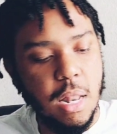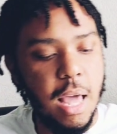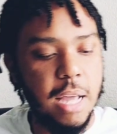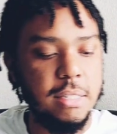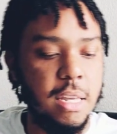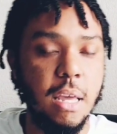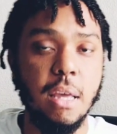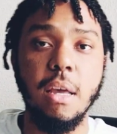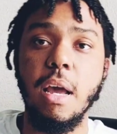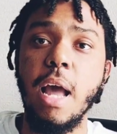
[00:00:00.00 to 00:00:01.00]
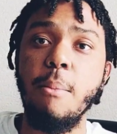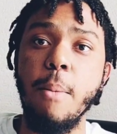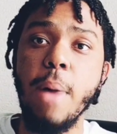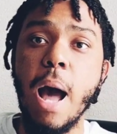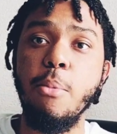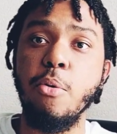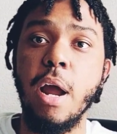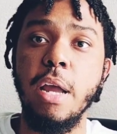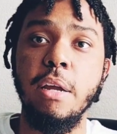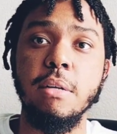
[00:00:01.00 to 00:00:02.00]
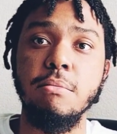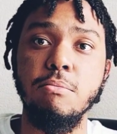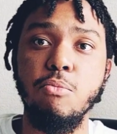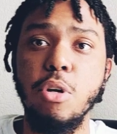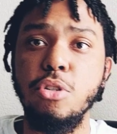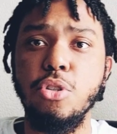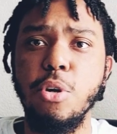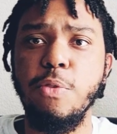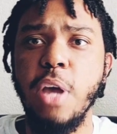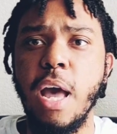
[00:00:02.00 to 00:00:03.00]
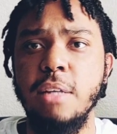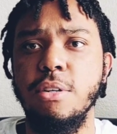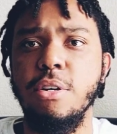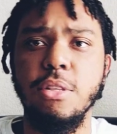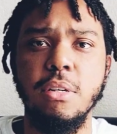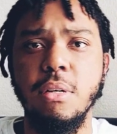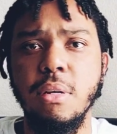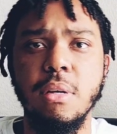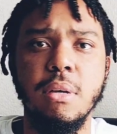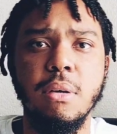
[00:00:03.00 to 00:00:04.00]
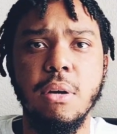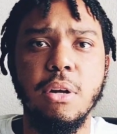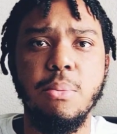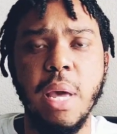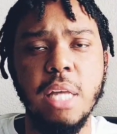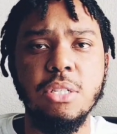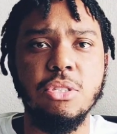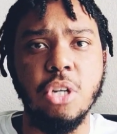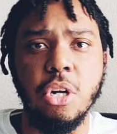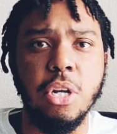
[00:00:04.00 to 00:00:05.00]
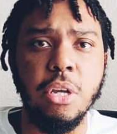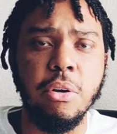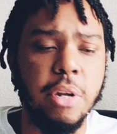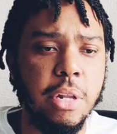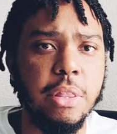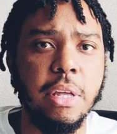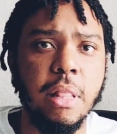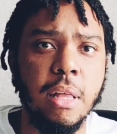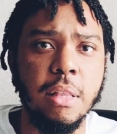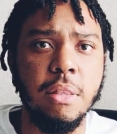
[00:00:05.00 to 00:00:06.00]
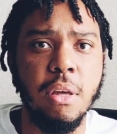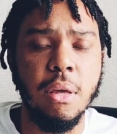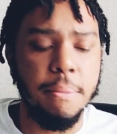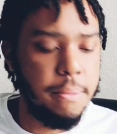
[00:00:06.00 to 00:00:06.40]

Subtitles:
Like I say, got my Bible right here. Wasn't sure if you guys heard the pages turning or anything like that.